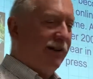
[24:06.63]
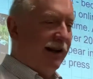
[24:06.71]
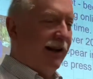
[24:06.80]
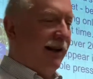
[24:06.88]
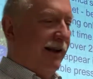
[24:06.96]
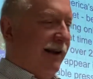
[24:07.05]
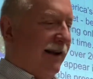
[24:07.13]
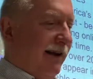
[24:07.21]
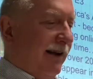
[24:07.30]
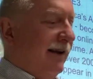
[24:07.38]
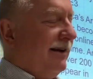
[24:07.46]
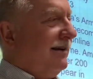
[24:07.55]
And
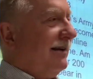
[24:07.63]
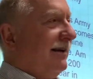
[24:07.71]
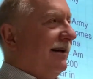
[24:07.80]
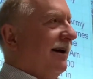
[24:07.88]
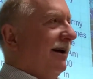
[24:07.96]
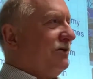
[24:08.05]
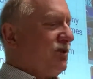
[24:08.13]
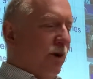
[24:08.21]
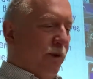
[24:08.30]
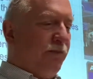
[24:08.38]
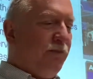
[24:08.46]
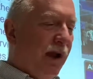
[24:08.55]
it was
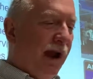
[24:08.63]
cool.